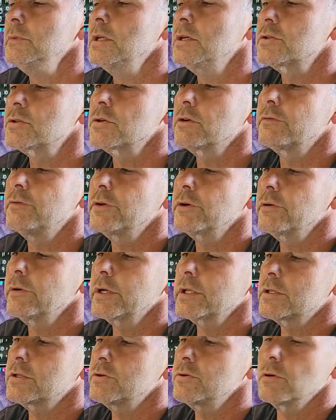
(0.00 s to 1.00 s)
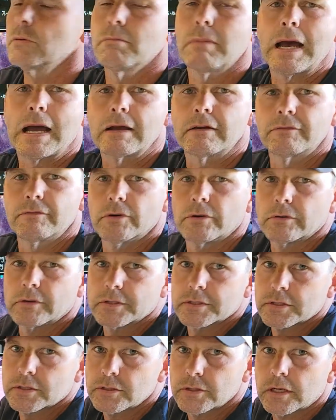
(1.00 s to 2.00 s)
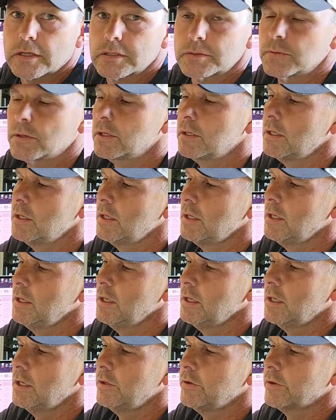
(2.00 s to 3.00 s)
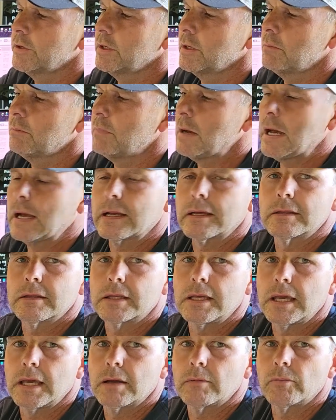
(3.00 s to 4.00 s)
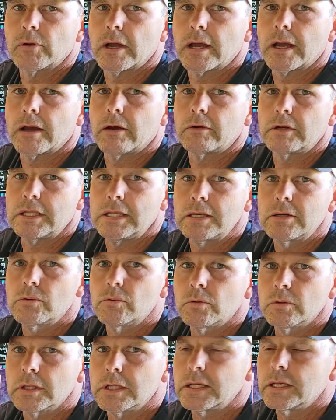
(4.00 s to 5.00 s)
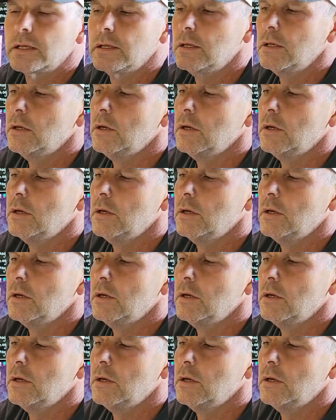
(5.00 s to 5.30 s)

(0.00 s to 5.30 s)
So if you're going to do a back focus adjustment and you're going to back the camera out equally,